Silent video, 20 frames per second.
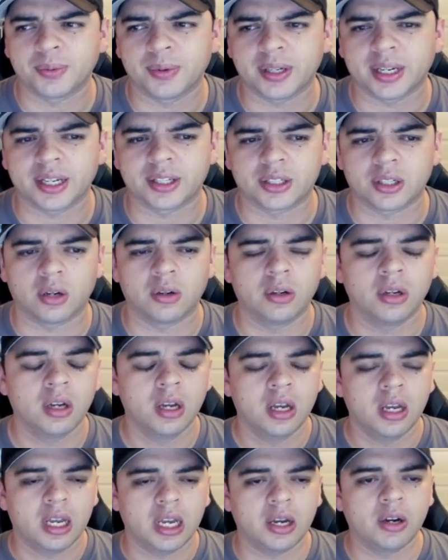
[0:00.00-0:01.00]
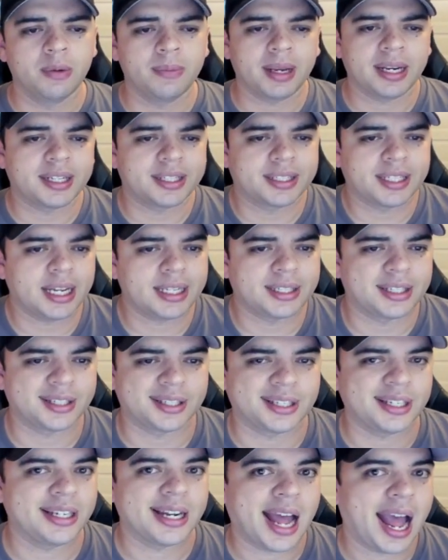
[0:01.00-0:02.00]
weekend, so it would make sense to
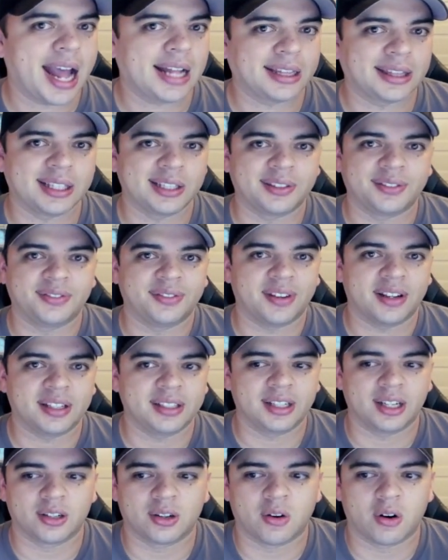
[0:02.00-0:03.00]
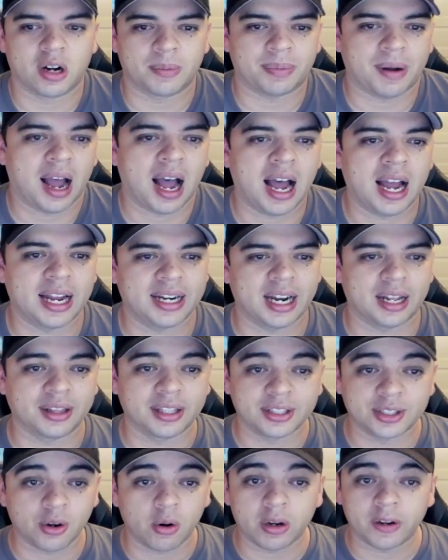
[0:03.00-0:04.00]
see it at this, going up high. Now,
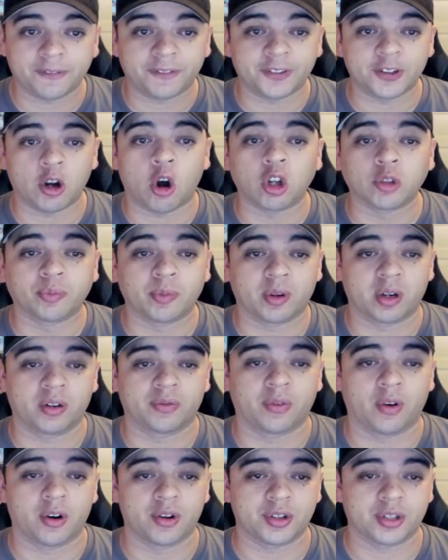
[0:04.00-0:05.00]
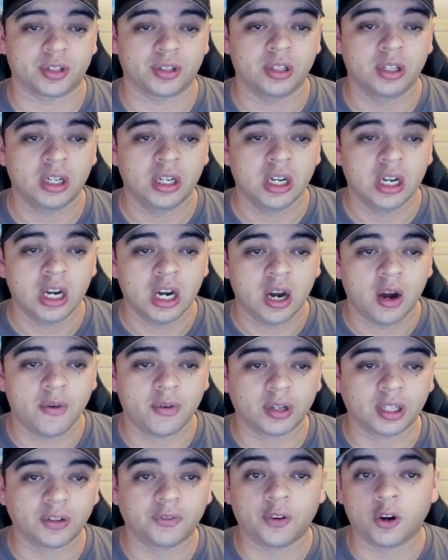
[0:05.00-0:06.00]
this is only for the Ultimate Rare version. If
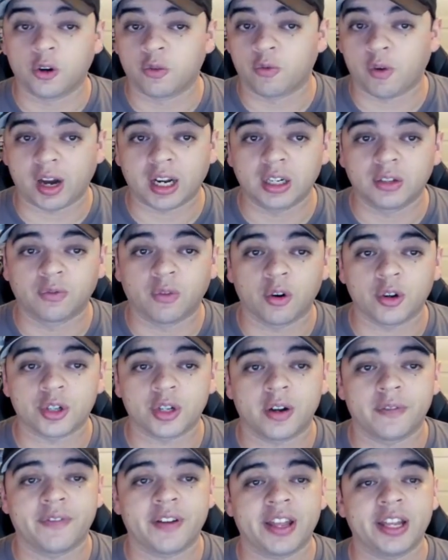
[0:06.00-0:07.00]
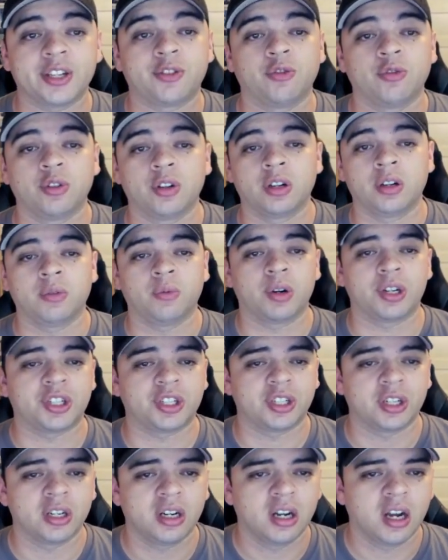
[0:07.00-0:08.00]
we're looking for a regular version of Vanity's Ruler,
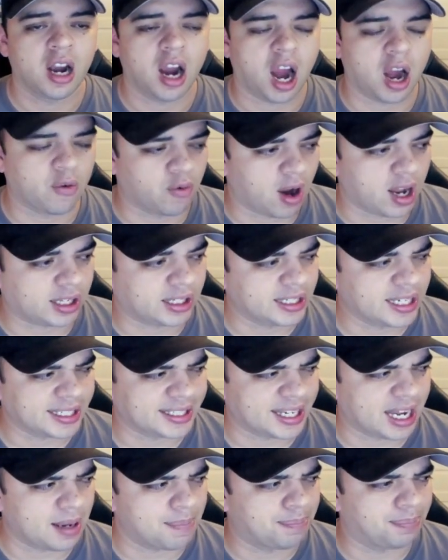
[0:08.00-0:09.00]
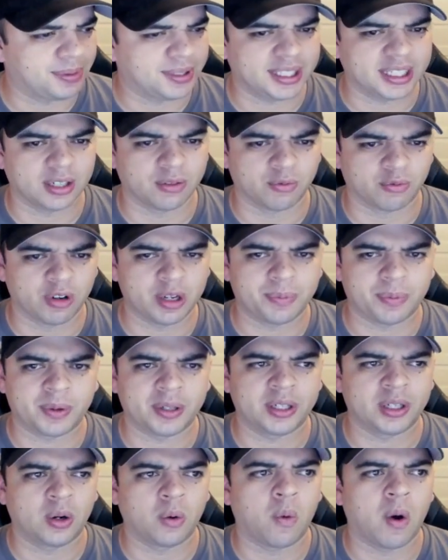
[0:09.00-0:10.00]
which ironically has not seen a
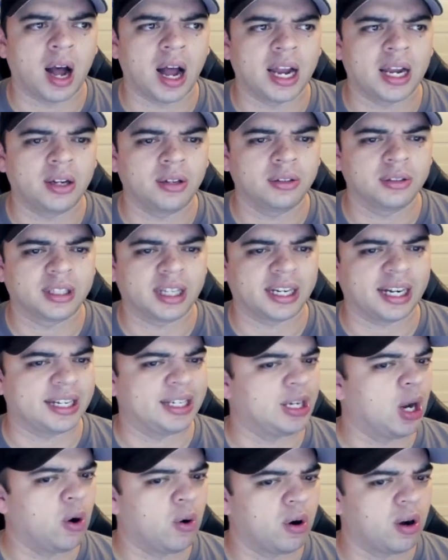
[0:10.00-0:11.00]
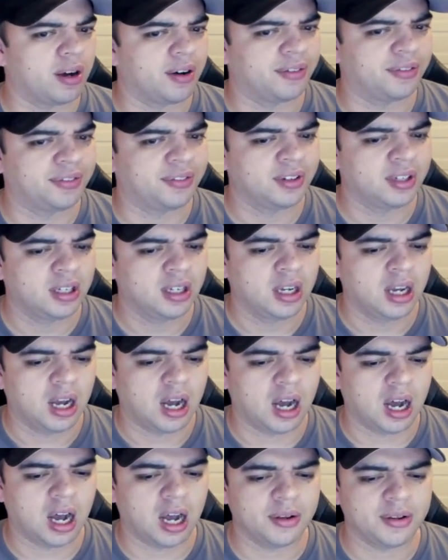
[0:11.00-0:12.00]
reprint in a while that I know of,
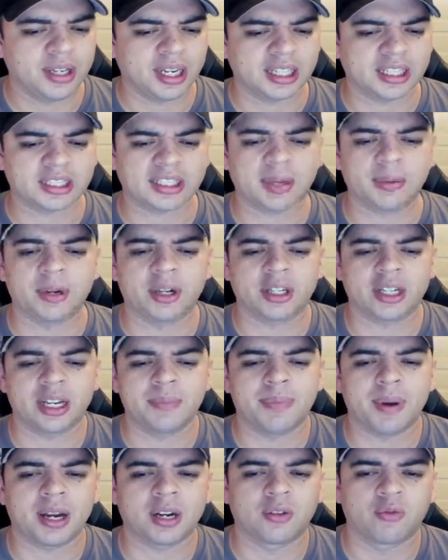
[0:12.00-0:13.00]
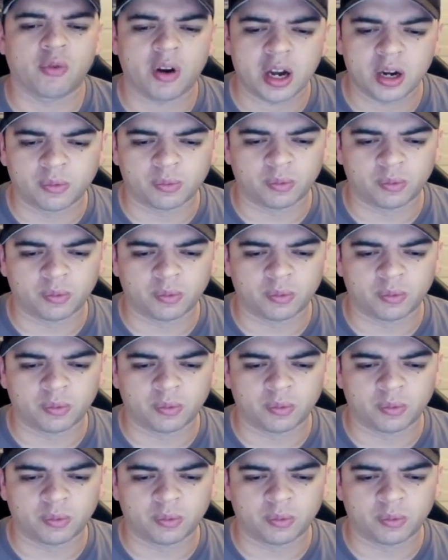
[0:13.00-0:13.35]
you got the Cyber Dark Impact Rare